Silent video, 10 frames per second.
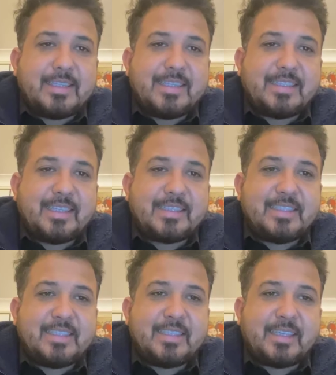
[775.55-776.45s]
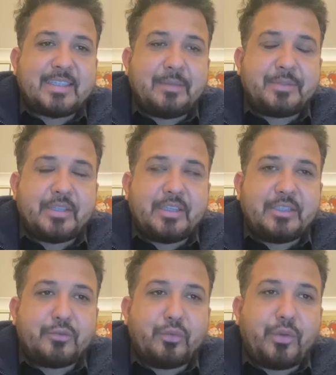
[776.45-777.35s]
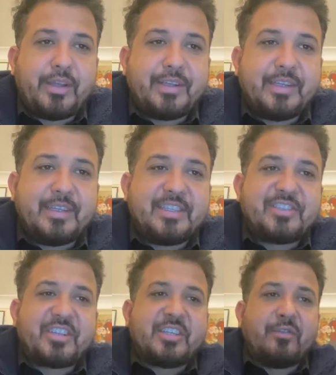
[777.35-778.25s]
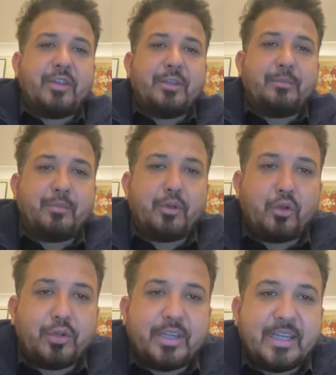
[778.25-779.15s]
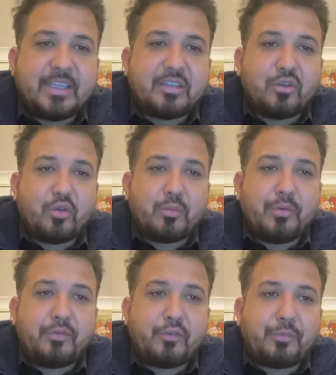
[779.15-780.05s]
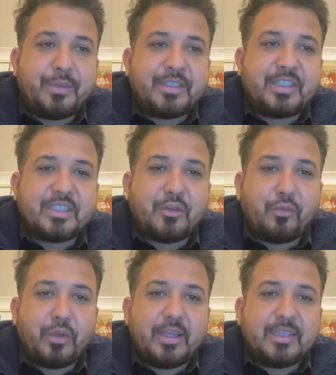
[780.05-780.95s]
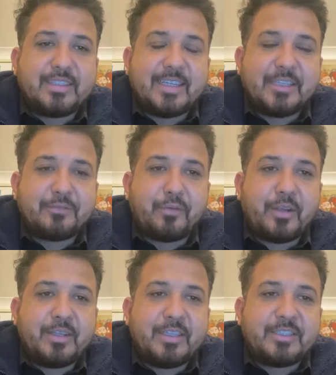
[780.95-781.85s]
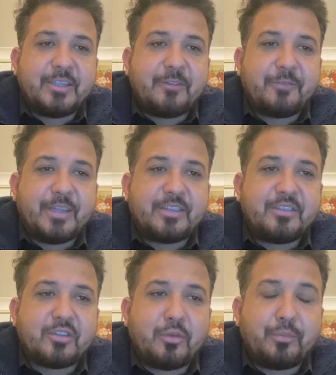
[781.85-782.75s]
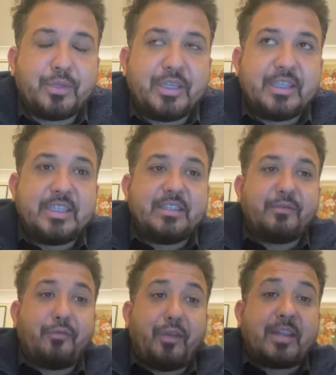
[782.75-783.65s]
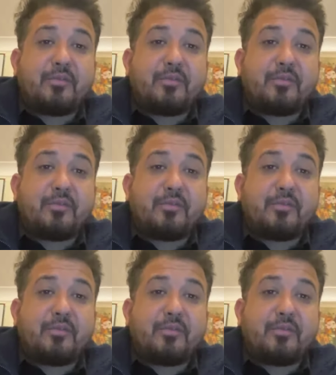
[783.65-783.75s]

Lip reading: This exception is very restrictively employed, and the court, before piercing the veil, satisfied itself that the company in fact